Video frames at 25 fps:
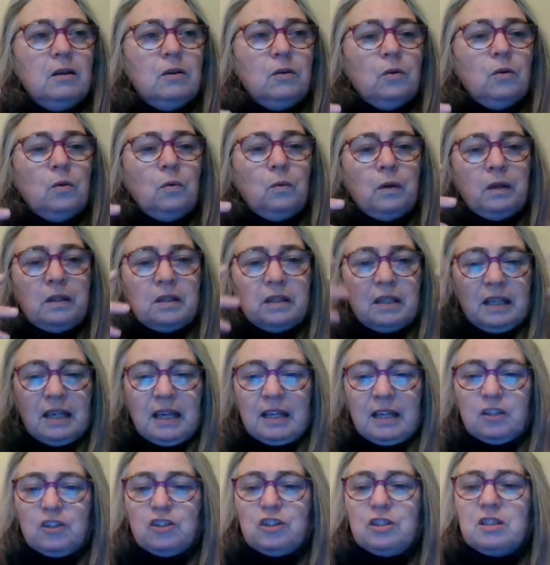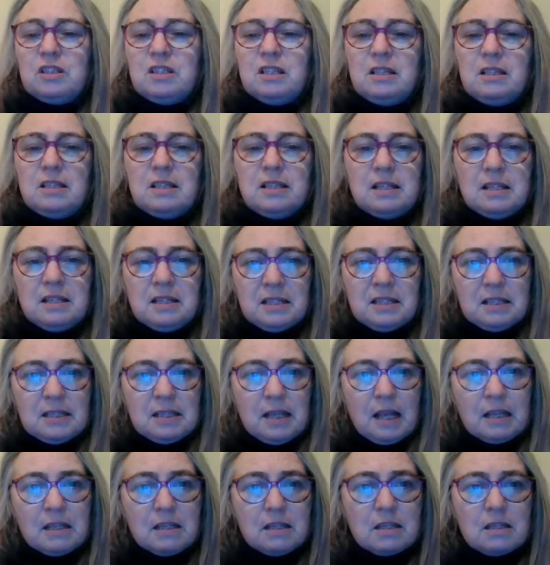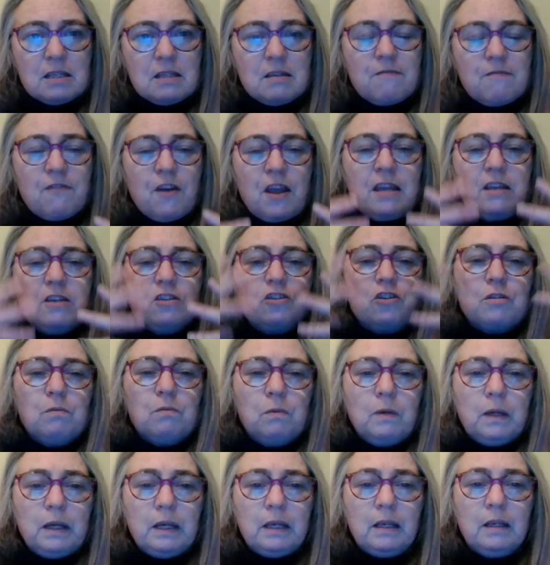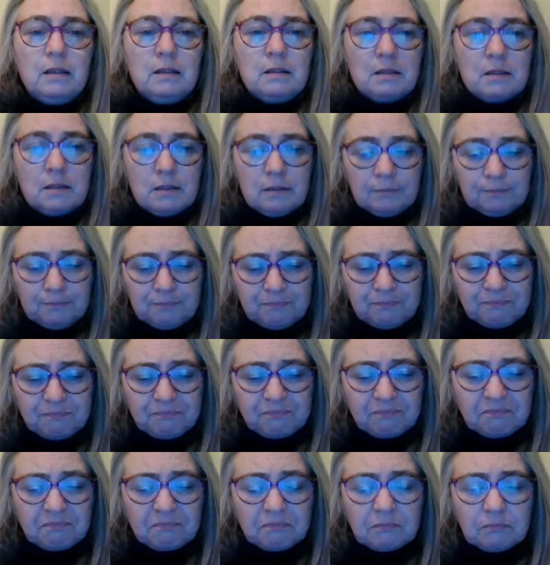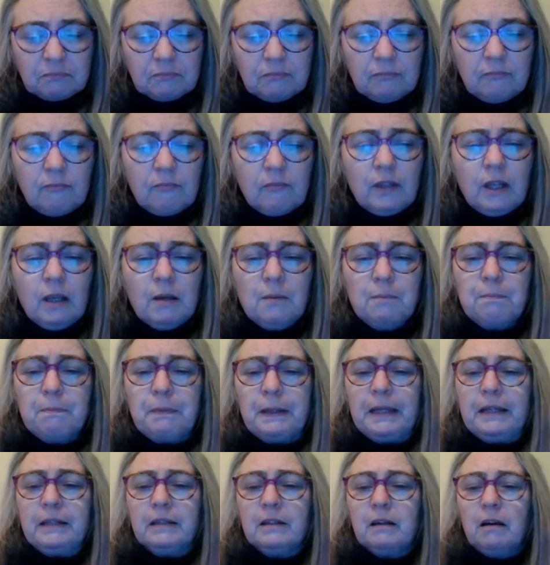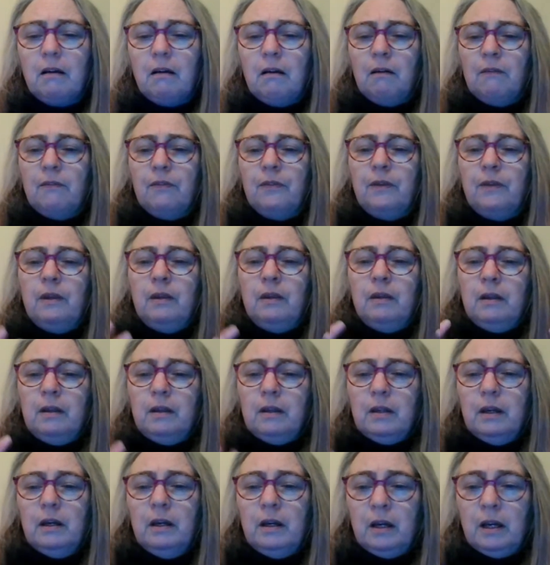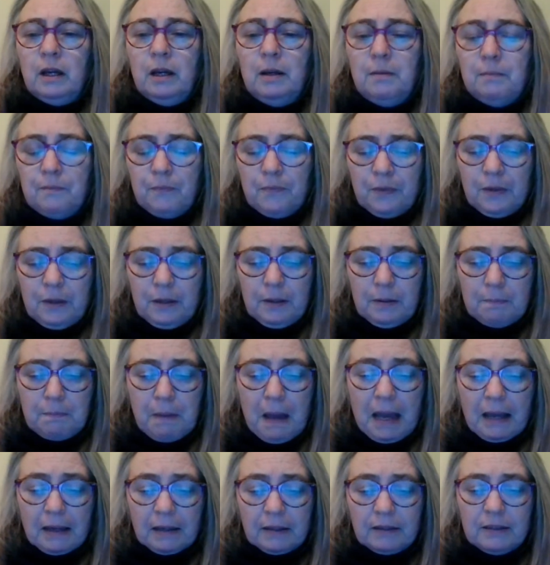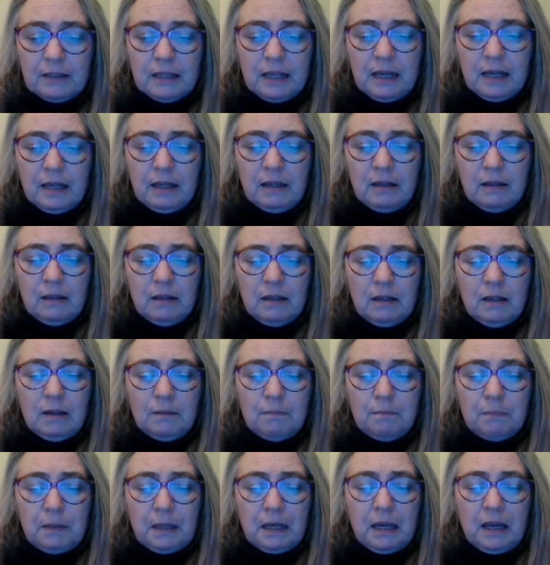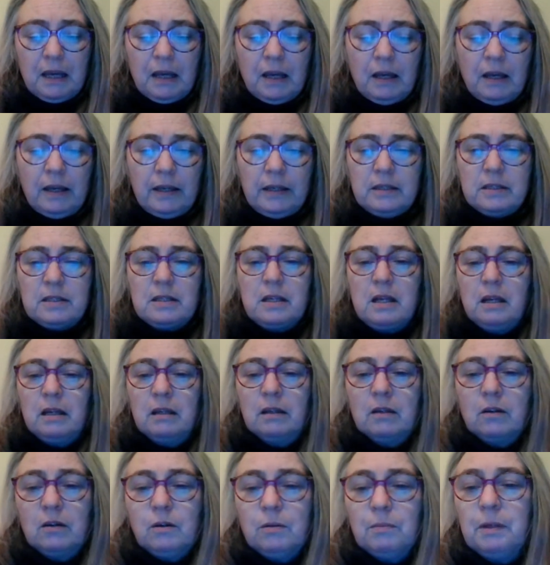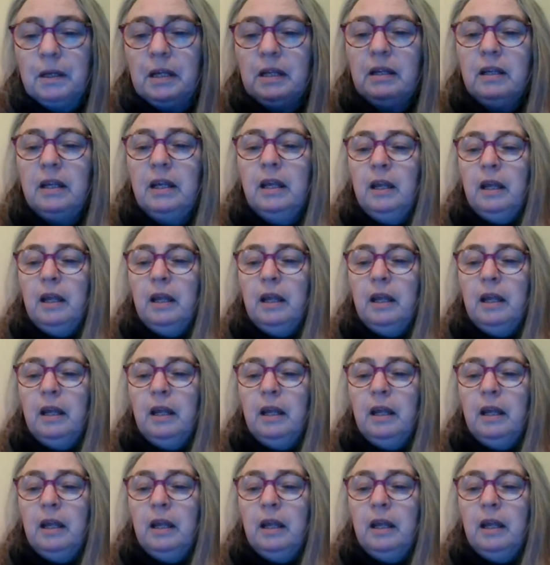with the angels, there's this sense of angel wings being on the back there and behind and coming